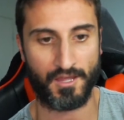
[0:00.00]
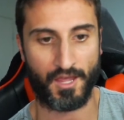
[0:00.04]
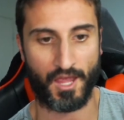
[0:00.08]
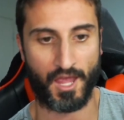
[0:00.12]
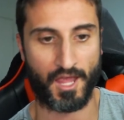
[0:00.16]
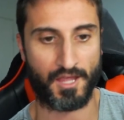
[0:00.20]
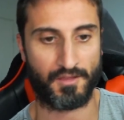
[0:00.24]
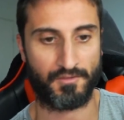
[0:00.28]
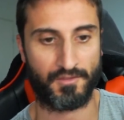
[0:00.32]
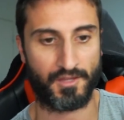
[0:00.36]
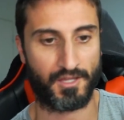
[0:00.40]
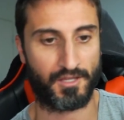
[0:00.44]

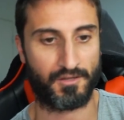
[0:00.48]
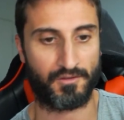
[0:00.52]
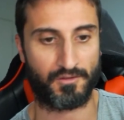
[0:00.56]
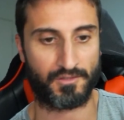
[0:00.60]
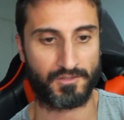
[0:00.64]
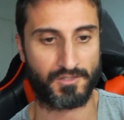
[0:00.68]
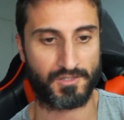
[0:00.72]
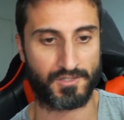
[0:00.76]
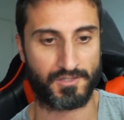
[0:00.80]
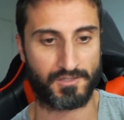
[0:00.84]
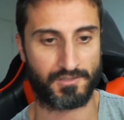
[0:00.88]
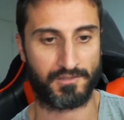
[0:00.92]
and then
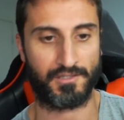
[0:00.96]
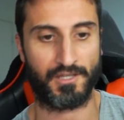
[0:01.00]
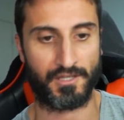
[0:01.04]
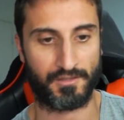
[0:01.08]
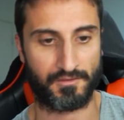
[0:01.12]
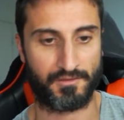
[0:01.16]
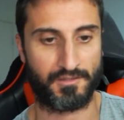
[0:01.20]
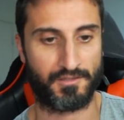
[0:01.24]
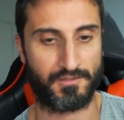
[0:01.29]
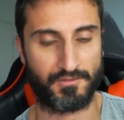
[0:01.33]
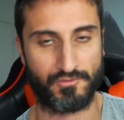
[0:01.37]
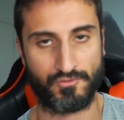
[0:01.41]
I just
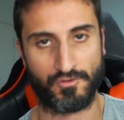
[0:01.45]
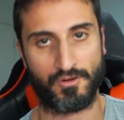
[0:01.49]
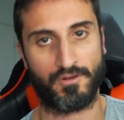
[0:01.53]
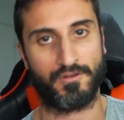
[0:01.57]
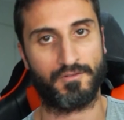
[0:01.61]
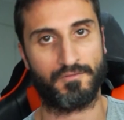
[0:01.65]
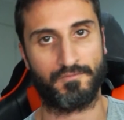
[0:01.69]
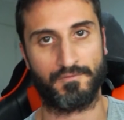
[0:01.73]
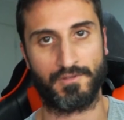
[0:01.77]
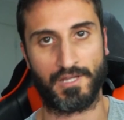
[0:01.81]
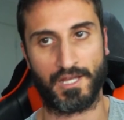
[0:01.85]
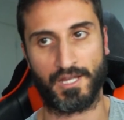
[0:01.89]
let the
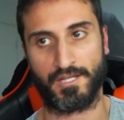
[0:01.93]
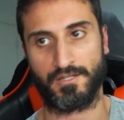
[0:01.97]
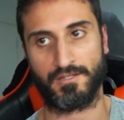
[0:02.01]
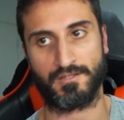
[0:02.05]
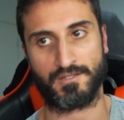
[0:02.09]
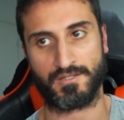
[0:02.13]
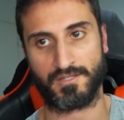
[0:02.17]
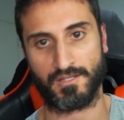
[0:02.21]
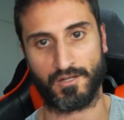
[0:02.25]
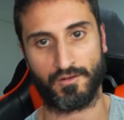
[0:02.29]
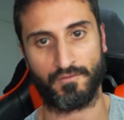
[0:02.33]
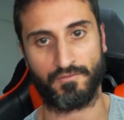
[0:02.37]
drone land
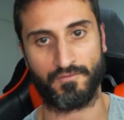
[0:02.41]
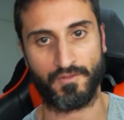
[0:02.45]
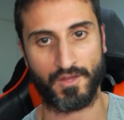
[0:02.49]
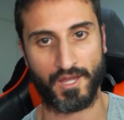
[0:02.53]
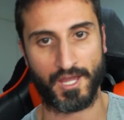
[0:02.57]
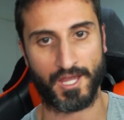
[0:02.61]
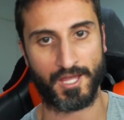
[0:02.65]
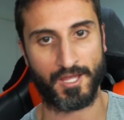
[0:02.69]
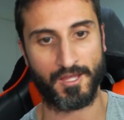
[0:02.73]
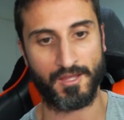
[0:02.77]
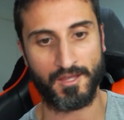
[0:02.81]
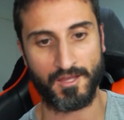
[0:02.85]
itself
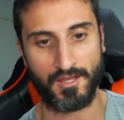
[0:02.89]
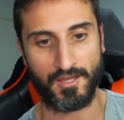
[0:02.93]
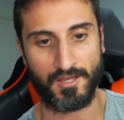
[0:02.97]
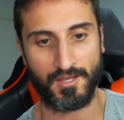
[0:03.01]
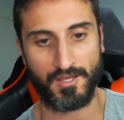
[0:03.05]
there.